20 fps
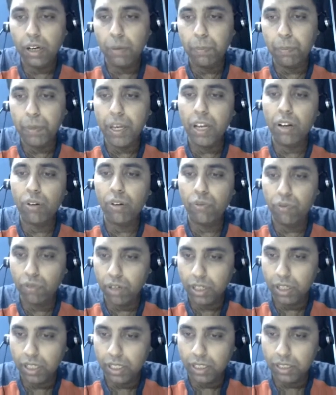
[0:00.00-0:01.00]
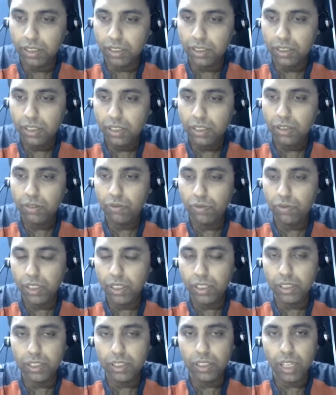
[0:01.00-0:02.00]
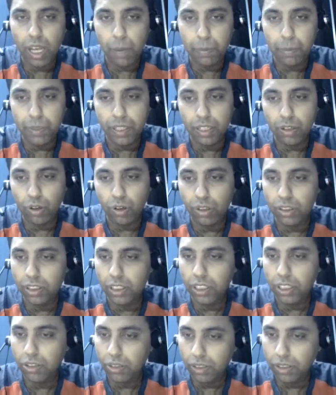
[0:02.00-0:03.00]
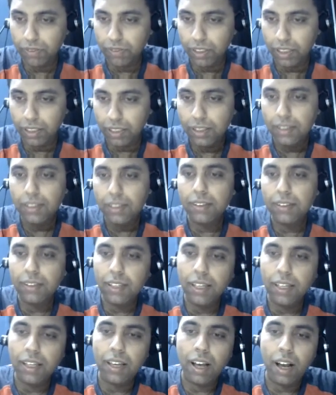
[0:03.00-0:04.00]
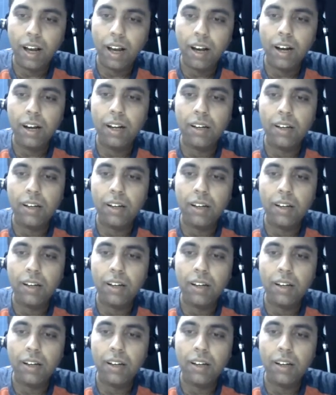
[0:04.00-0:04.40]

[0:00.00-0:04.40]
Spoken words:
pair of words which appear consecutively, they are